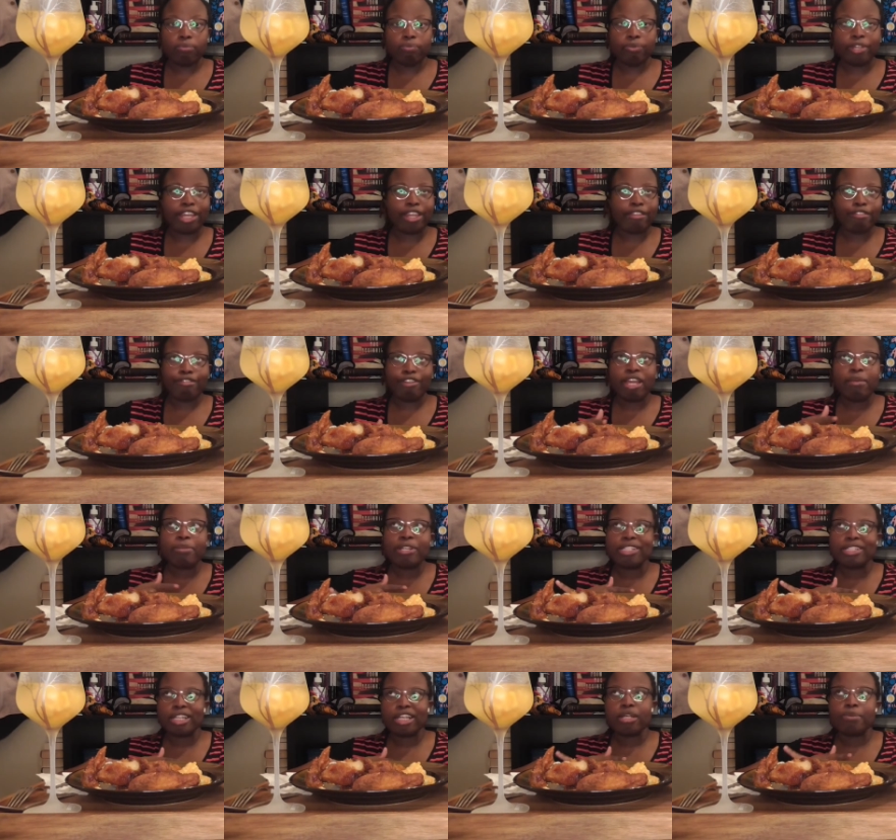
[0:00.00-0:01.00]
Now the
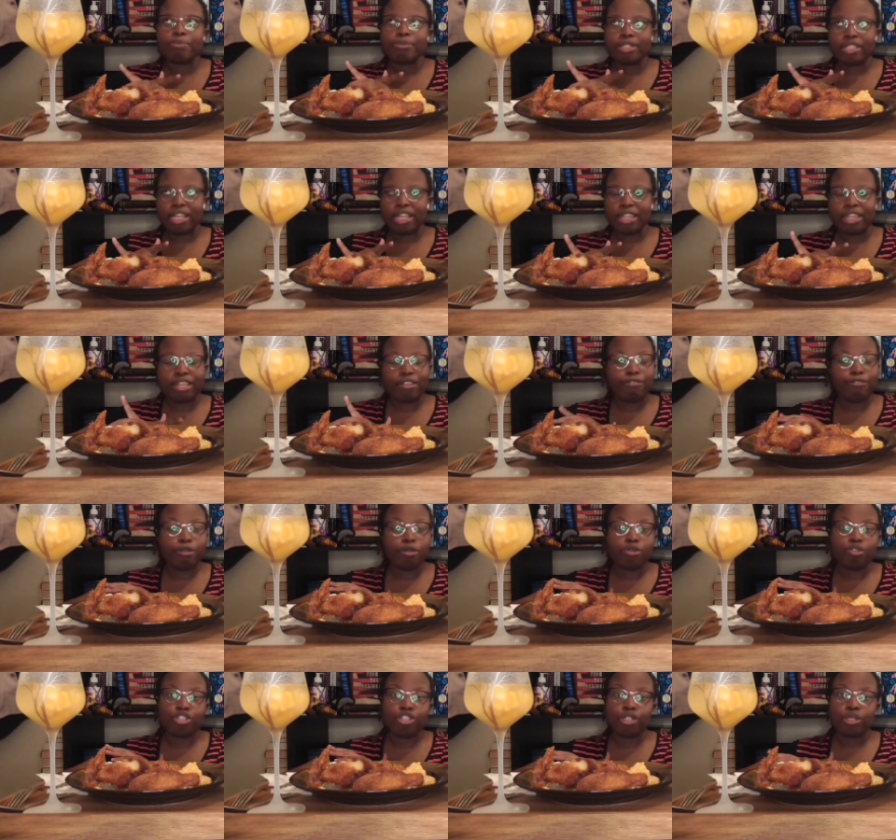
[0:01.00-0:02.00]
family's upset. They
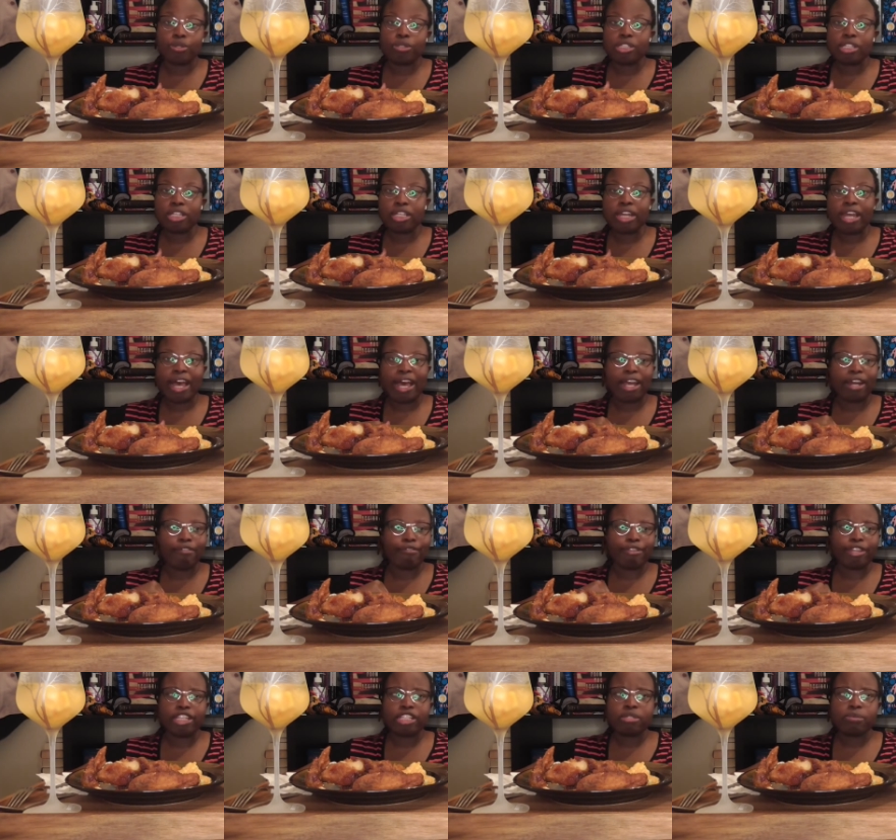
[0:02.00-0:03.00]
feel jilted out
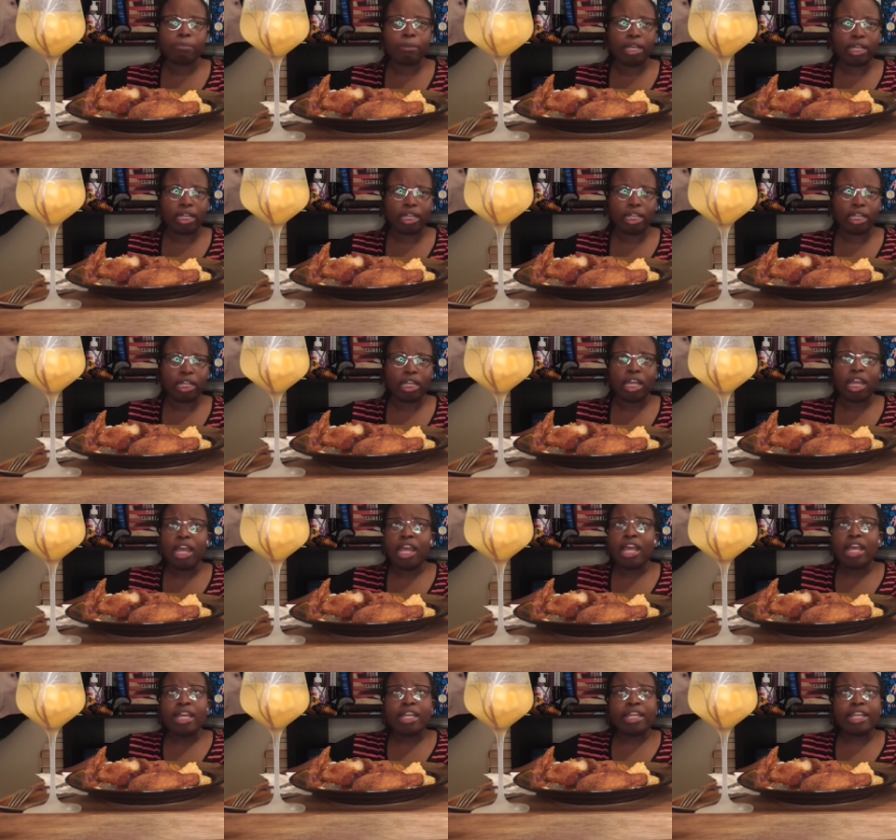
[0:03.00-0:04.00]
of this money.
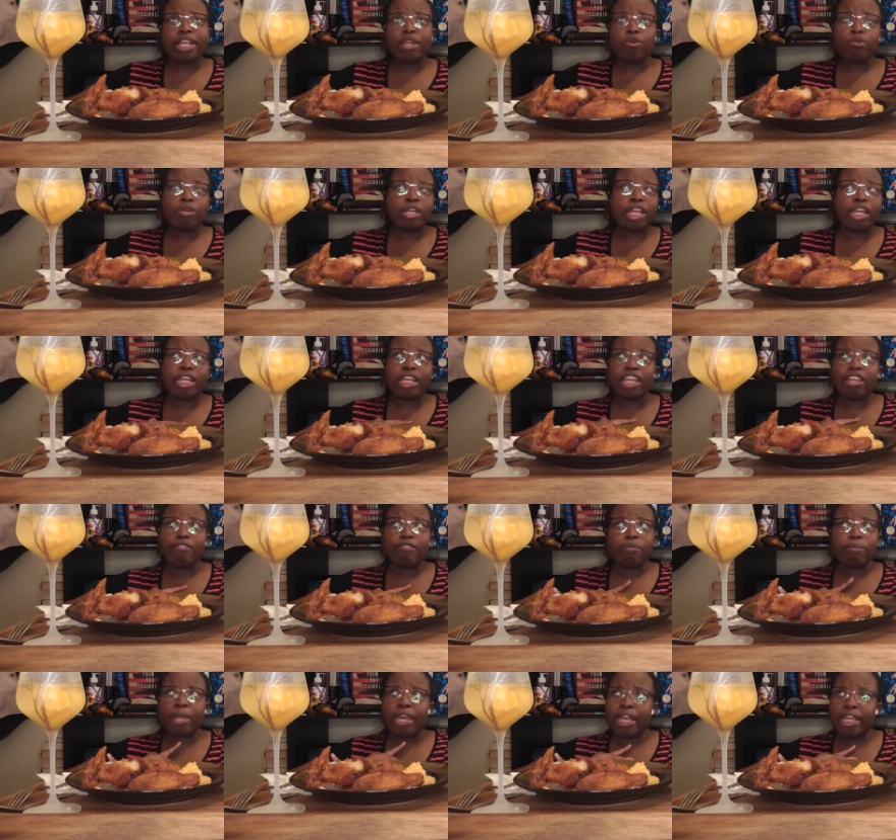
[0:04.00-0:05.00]
He didn't give
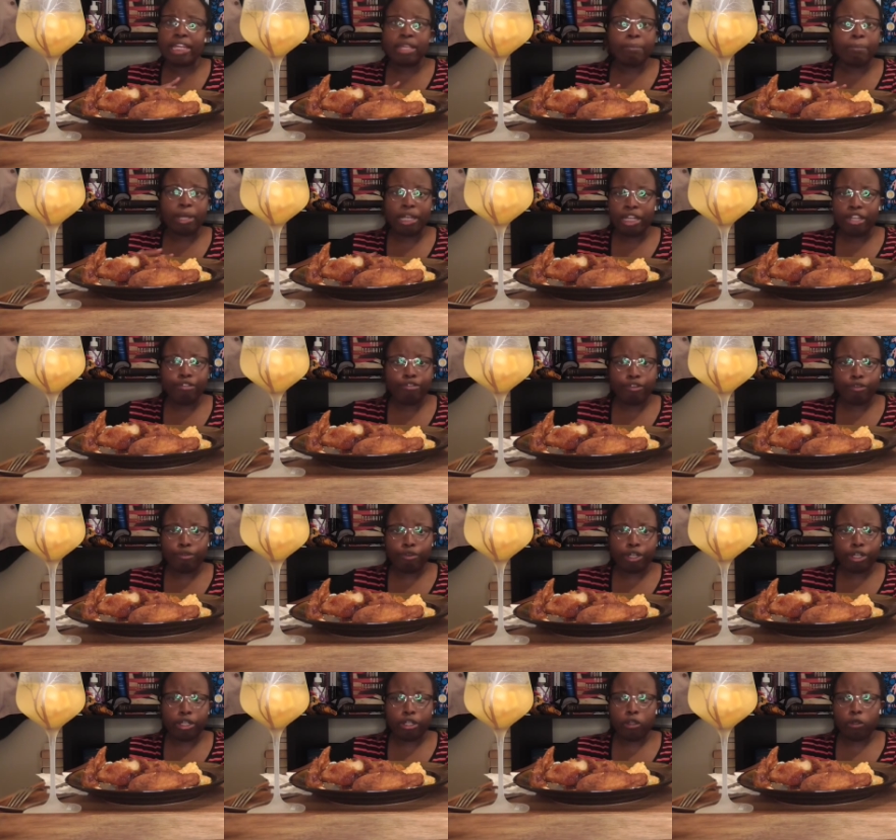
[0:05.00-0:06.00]
them any money for
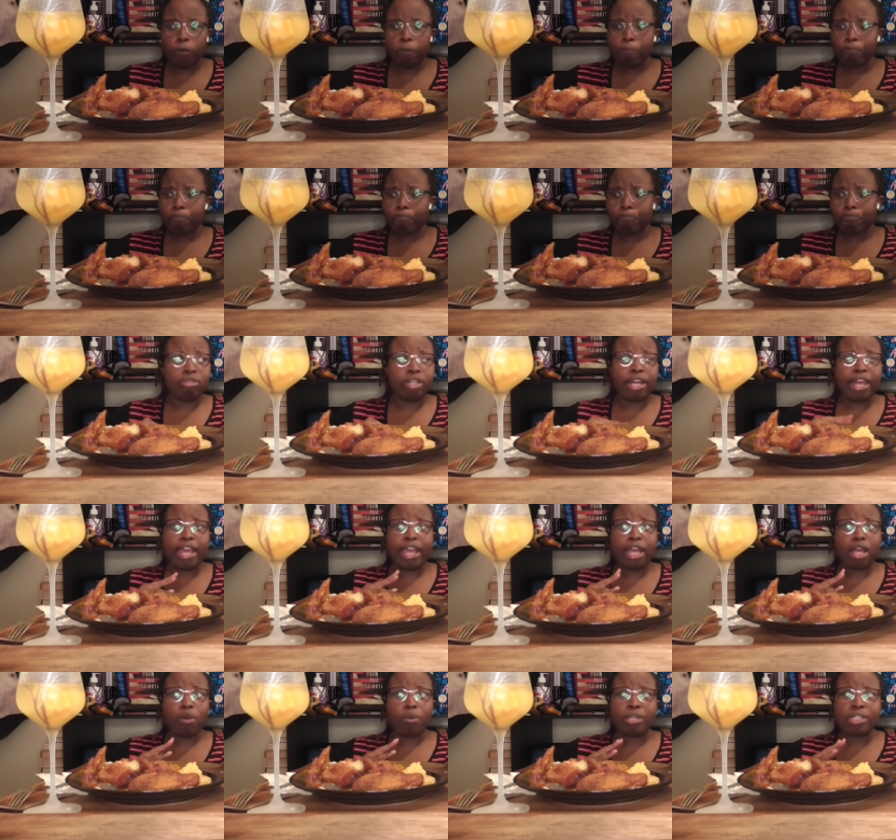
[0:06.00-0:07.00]
real.
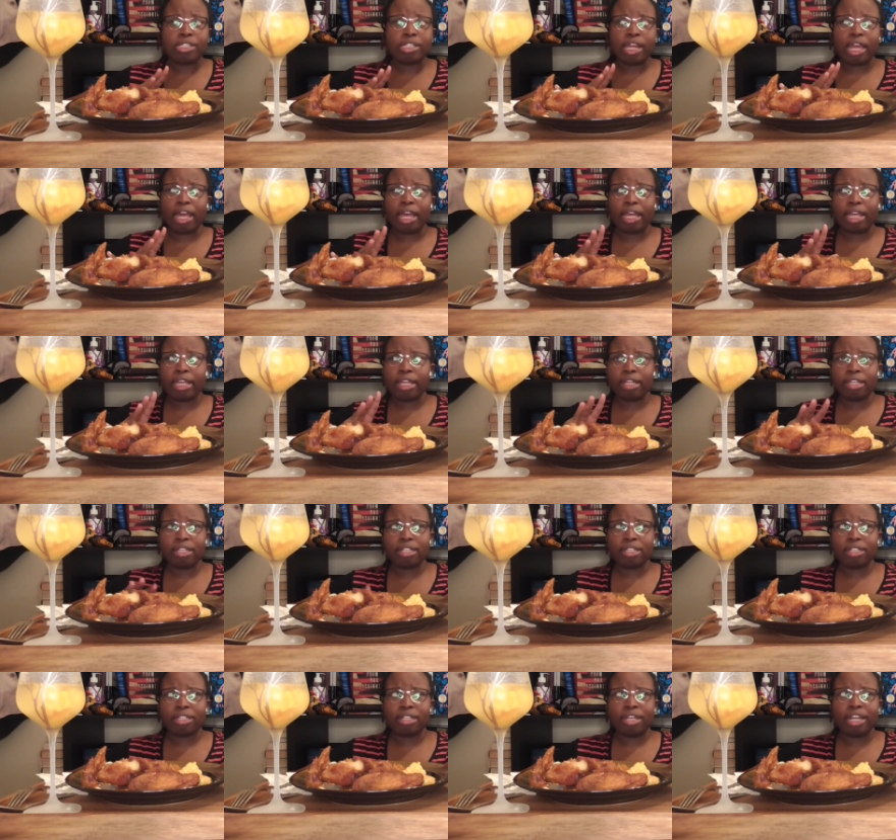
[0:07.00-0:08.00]
Now it's like
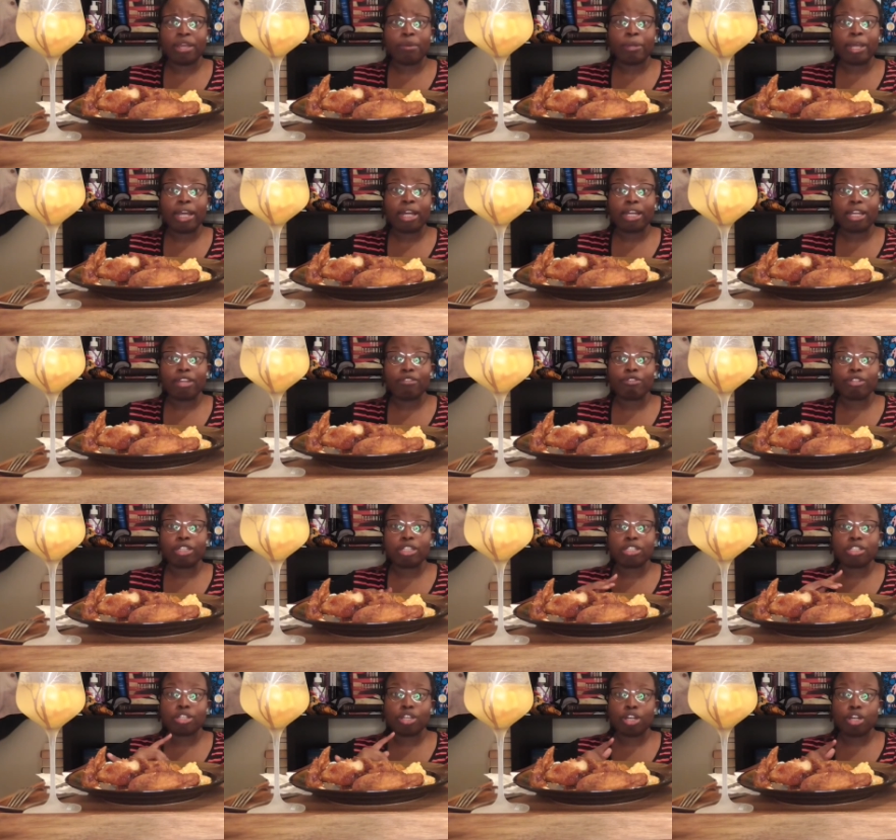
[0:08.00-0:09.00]
now we gotta live with
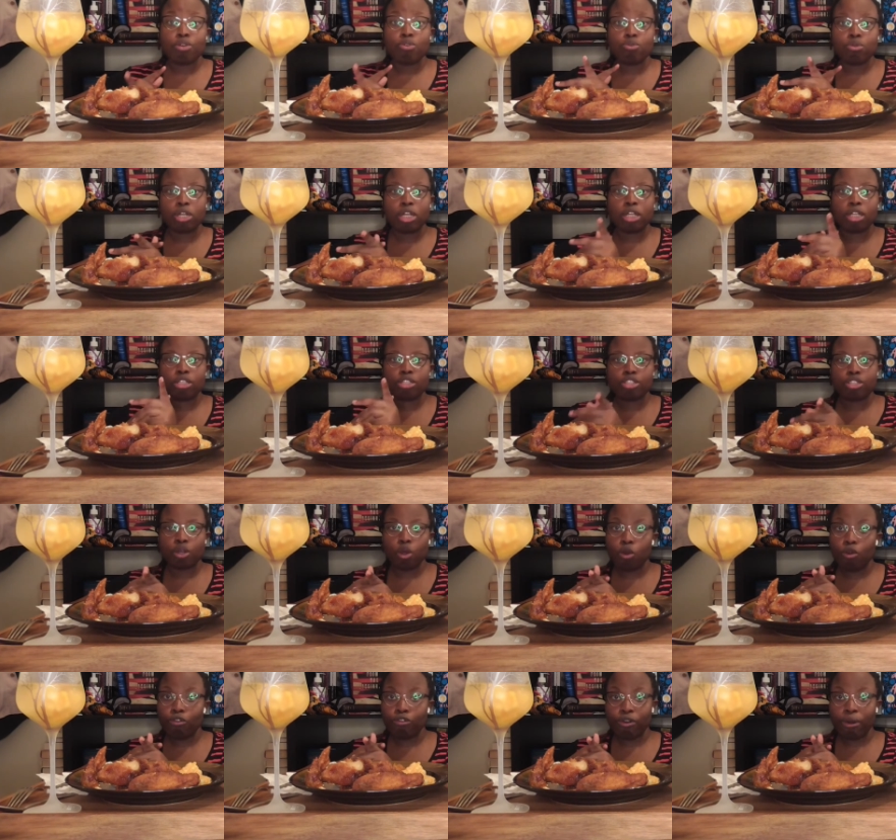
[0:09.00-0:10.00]
this girl who done
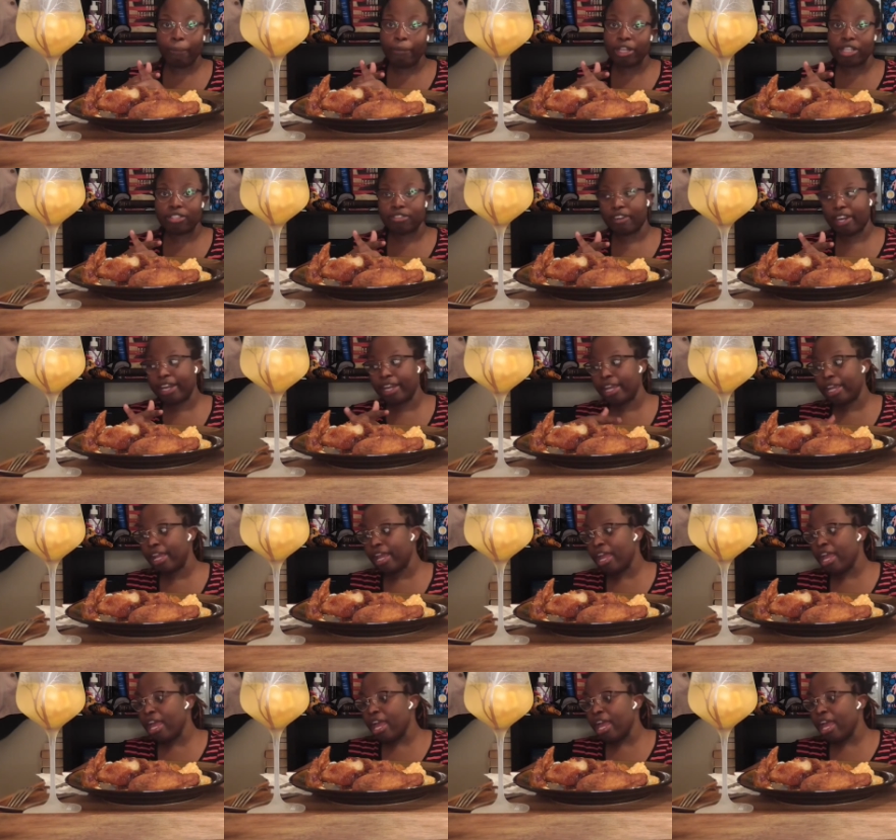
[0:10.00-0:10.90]
stole from us, right?